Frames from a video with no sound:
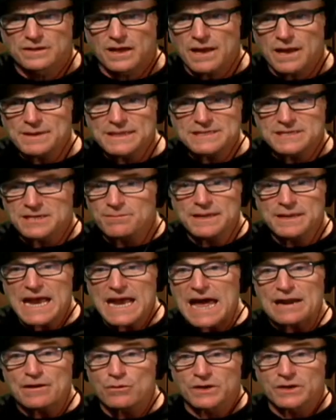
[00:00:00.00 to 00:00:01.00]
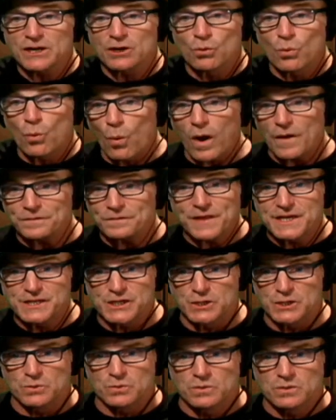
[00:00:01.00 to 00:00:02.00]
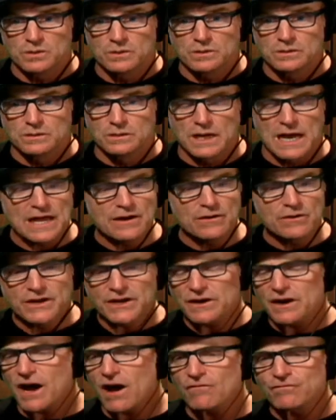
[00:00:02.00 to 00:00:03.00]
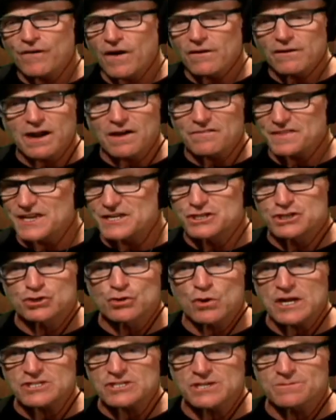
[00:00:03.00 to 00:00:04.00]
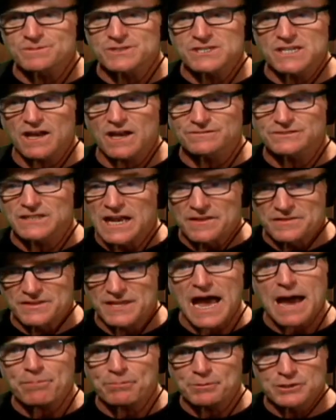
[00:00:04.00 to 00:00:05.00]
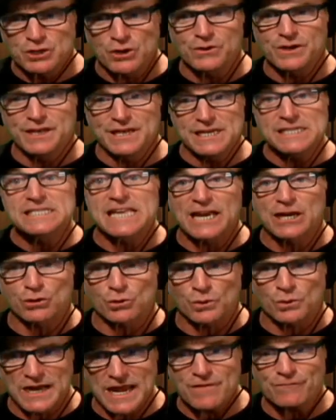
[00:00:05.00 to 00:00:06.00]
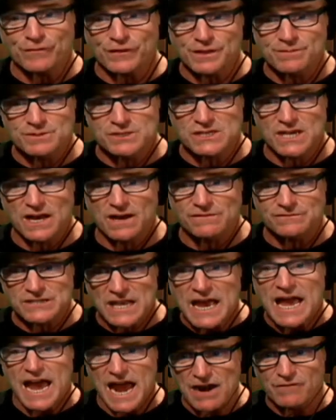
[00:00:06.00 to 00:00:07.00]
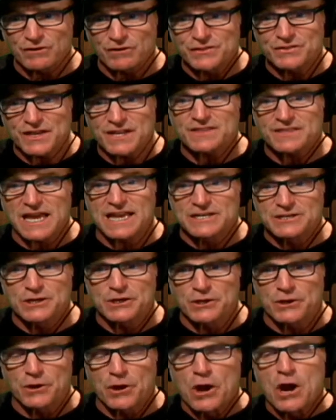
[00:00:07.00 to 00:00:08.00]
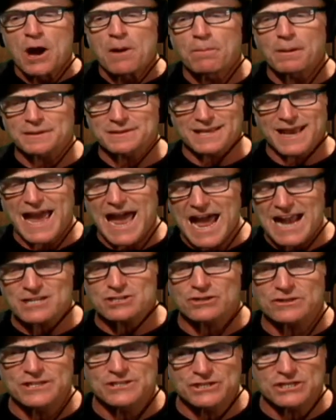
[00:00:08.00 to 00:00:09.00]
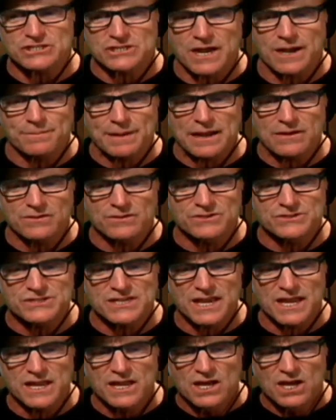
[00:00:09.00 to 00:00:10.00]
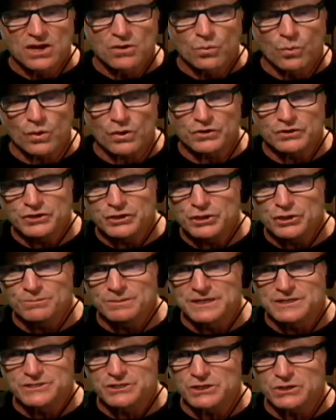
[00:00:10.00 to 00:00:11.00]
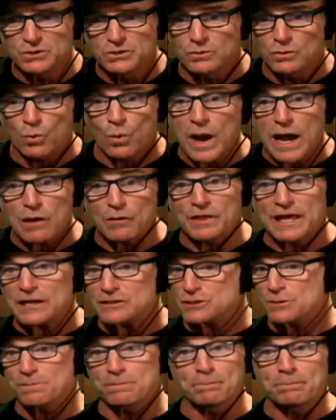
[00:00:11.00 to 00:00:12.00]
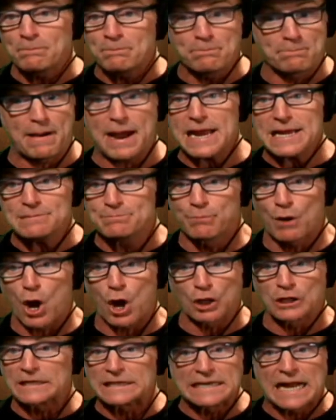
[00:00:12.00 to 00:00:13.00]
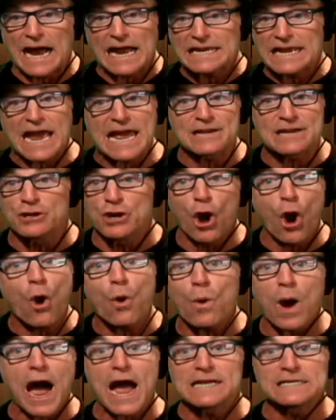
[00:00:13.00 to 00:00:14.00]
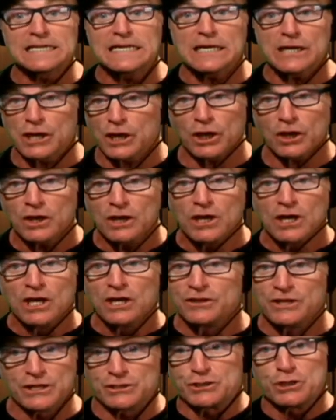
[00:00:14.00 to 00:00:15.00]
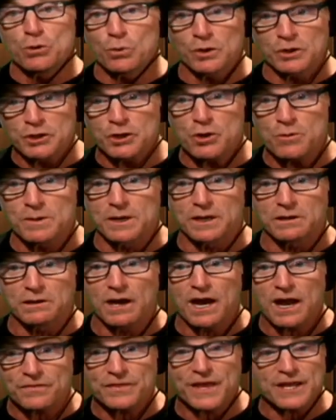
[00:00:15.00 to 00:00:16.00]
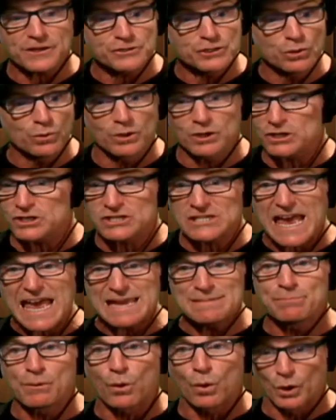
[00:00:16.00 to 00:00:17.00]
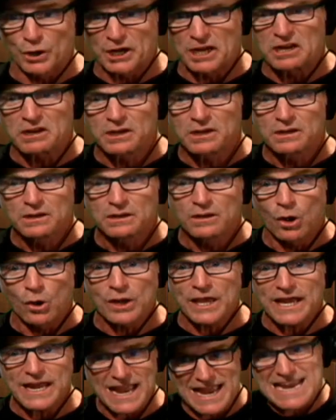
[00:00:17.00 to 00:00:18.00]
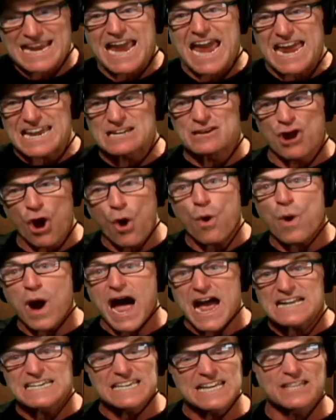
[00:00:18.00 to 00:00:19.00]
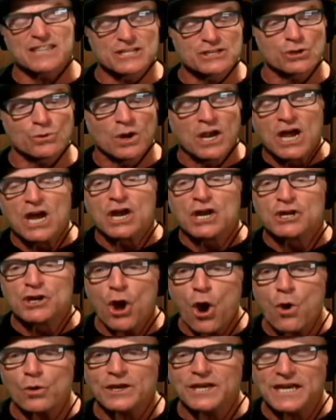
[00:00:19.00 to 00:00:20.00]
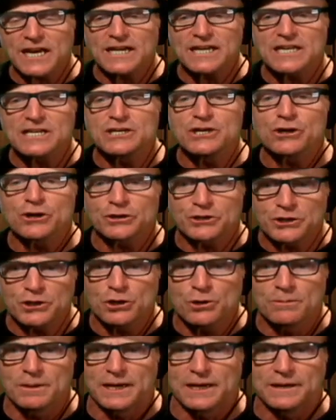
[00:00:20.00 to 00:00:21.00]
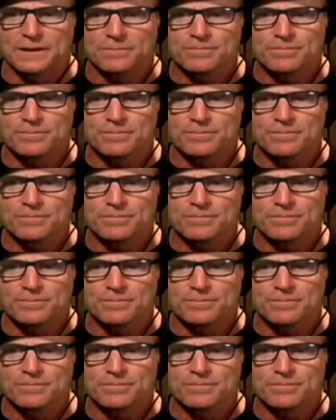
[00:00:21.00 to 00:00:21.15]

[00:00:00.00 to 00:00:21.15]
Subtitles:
I mean, to me, I don't care what they do. I don't care how far out they stretch themselves, the opportunities they create for themselves, everything they do. But to actually just come out and say, we're human too. Wow, that's mind-boggling. I had no idea that you were human. I thought you were a cyborg. Okay, I had no idea that you were. No kidding, you're human.